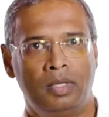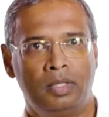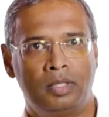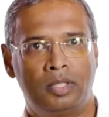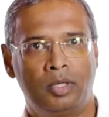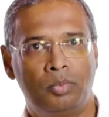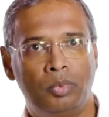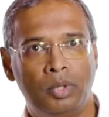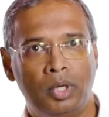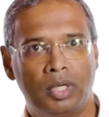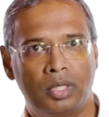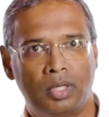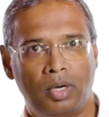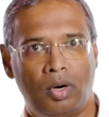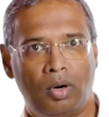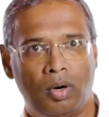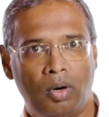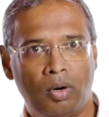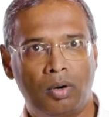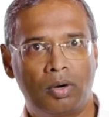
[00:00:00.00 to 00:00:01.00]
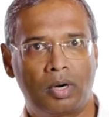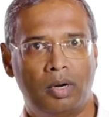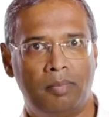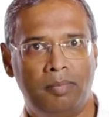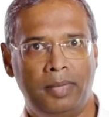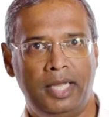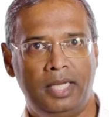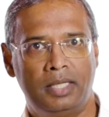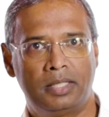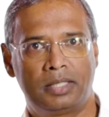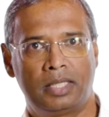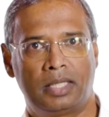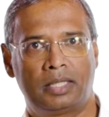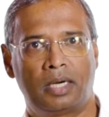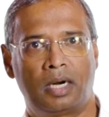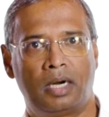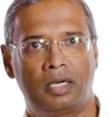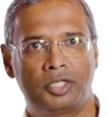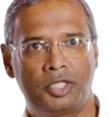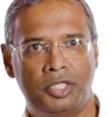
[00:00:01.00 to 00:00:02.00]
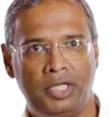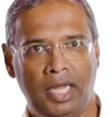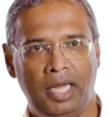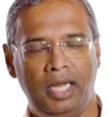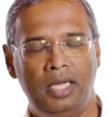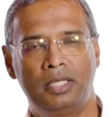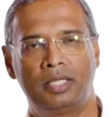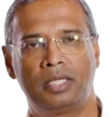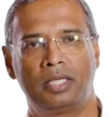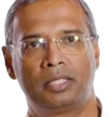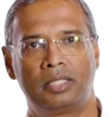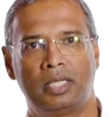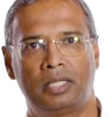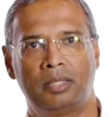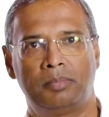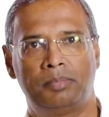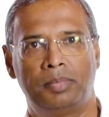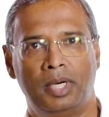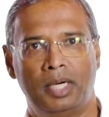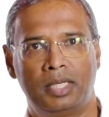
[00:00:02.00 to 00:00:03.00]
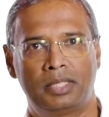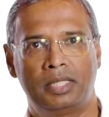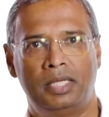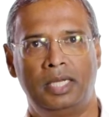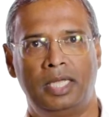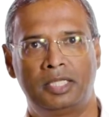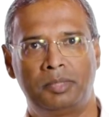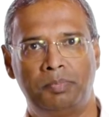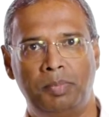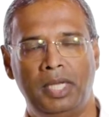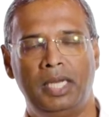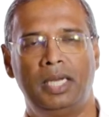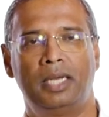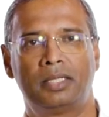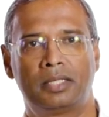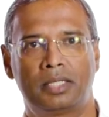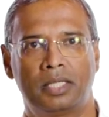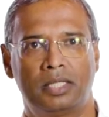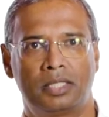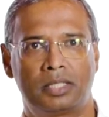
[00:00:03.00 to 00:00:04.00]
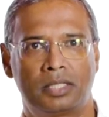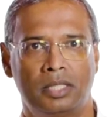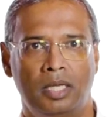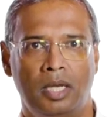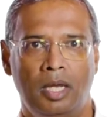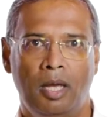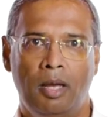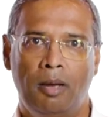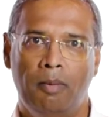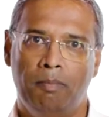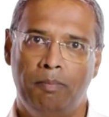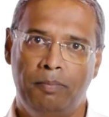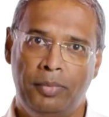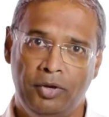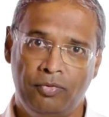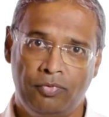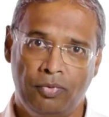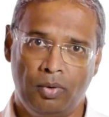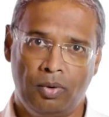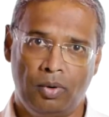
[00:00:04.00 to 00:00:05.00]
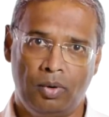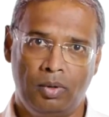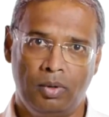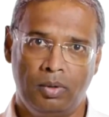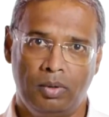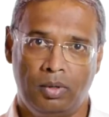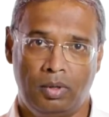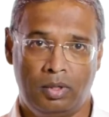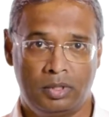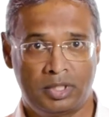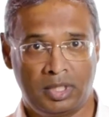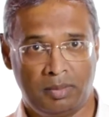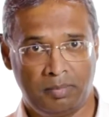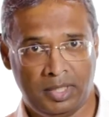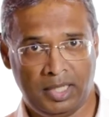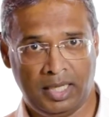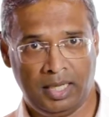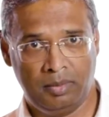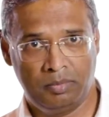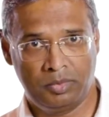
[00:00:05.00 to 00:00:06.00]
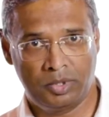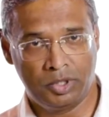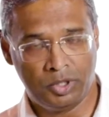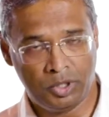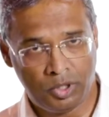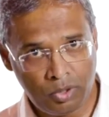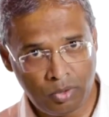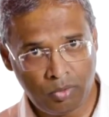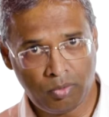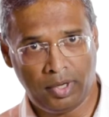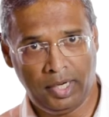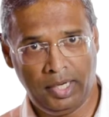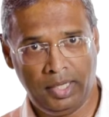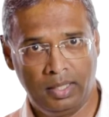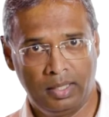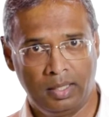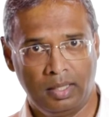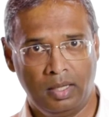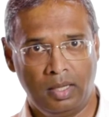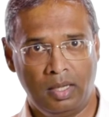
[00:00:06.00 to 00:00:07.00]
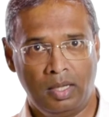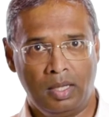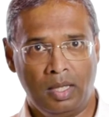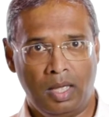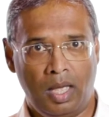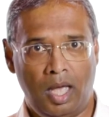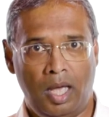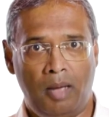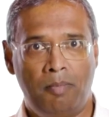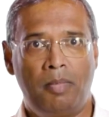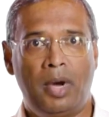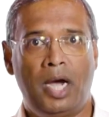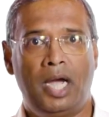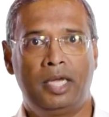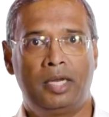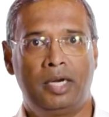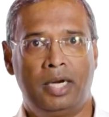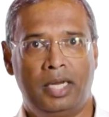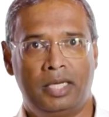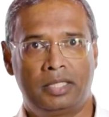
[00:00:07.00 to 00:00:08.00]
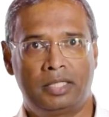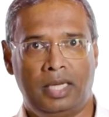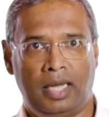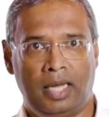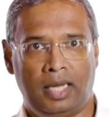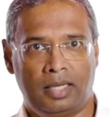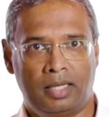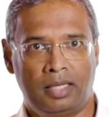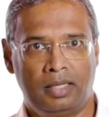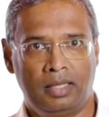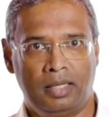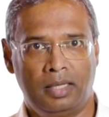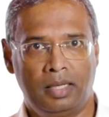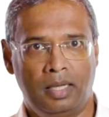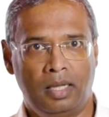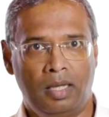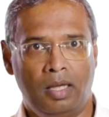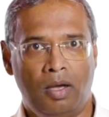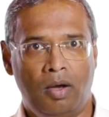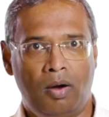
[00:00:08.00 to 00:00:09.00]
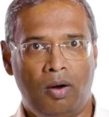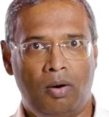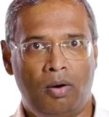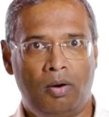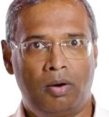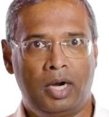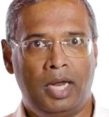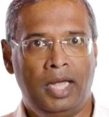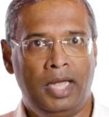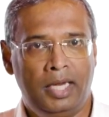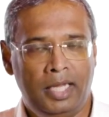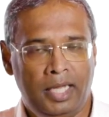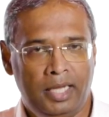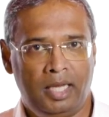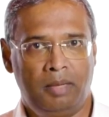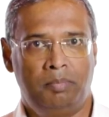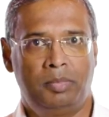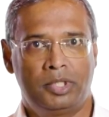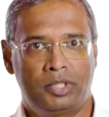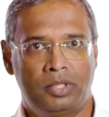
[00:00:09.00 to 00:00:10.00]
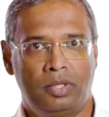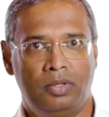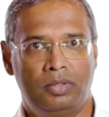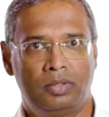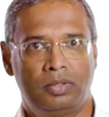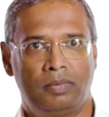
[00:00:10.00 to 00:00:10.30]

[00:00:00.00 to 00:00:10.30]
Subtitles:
The word aura means that there are changes that the person experiences before or sometimes during a migraine attack or a headache episode.